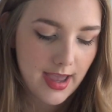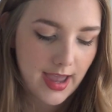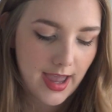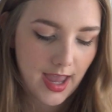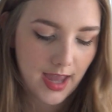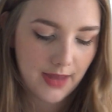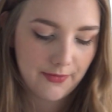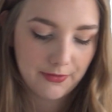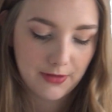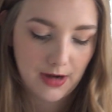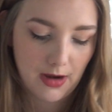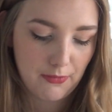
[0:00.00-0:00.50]

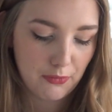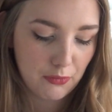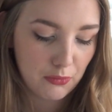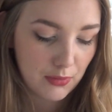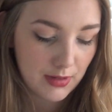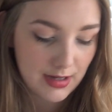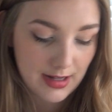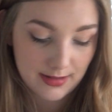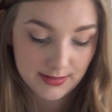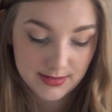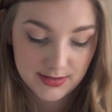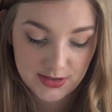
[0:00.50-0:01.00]
and for
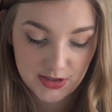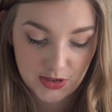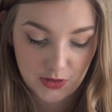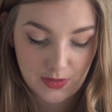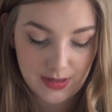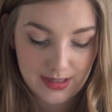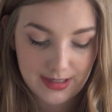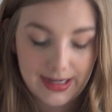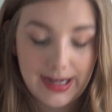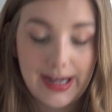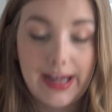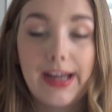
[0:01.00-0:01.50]
everyone else too,
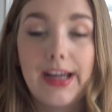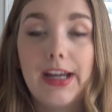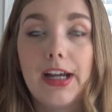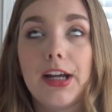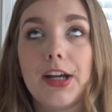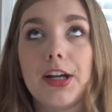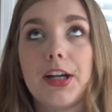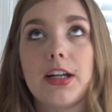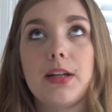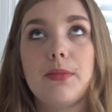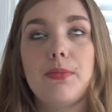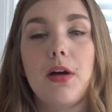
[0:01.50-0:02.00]
and
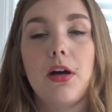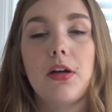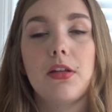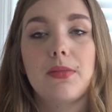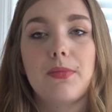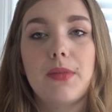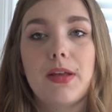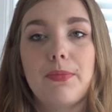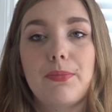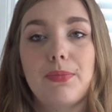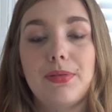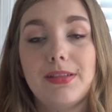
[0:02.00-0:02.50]
cared
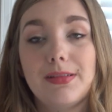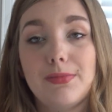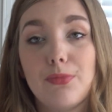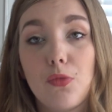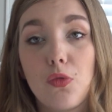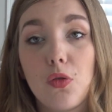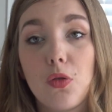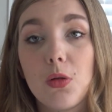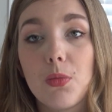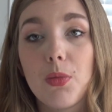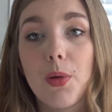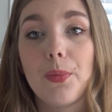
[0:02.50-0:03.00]
about
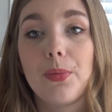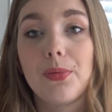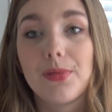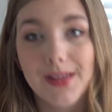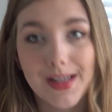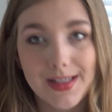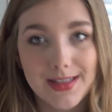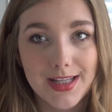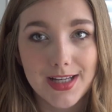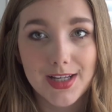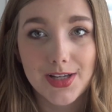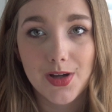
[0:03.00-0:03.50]
more about
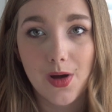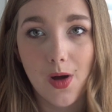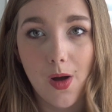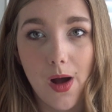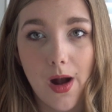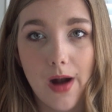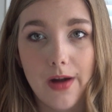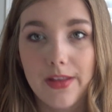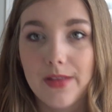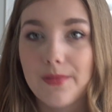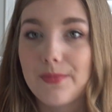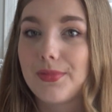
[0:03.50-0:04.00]
pleasing
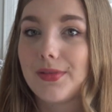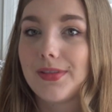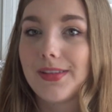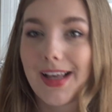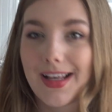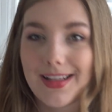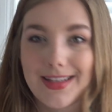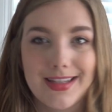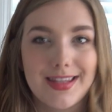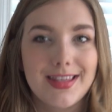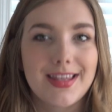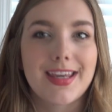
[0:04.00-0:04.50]
God than
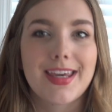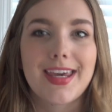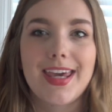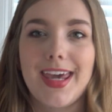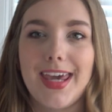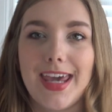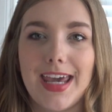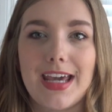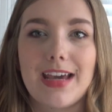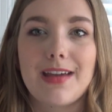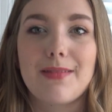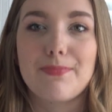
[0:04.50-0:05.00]
pleasing the
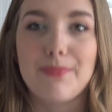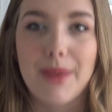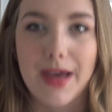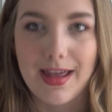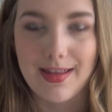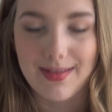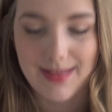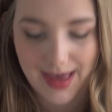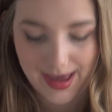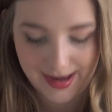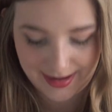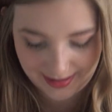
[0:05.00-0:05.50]
king
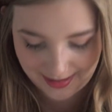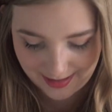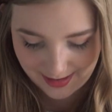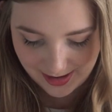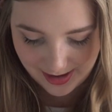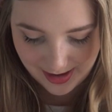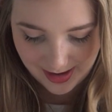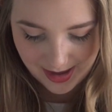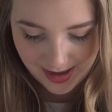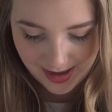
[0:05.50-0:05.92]
Balak.